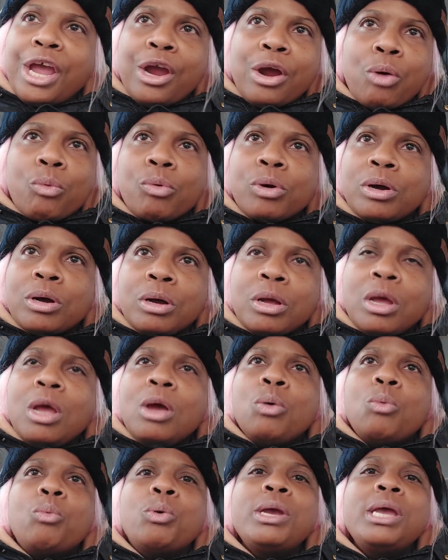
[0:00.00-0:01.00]
error,
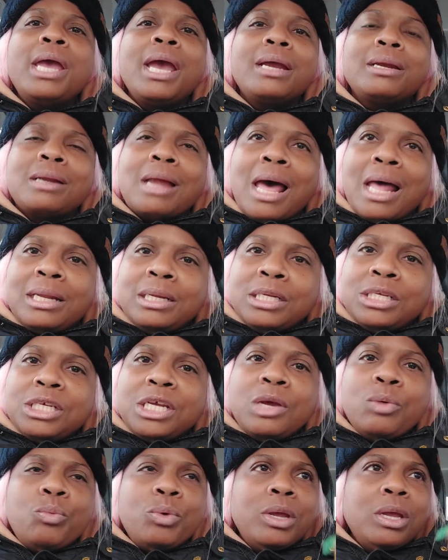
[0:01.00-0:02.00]
we acknowledge
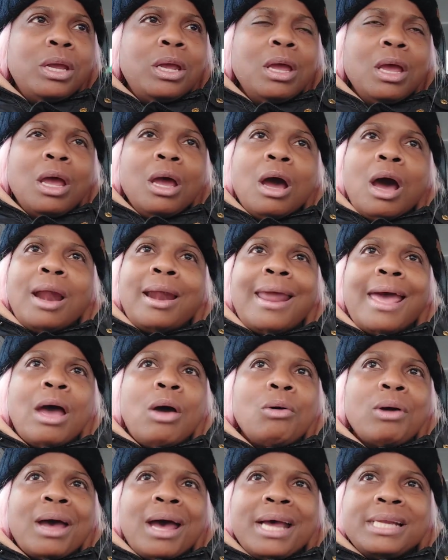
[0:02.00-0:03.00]
it. We
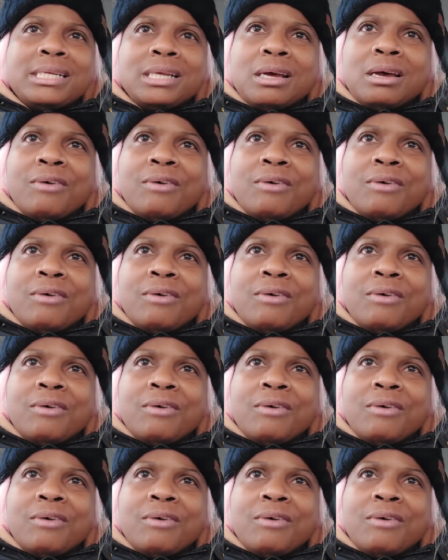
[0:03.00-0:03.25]
allow God to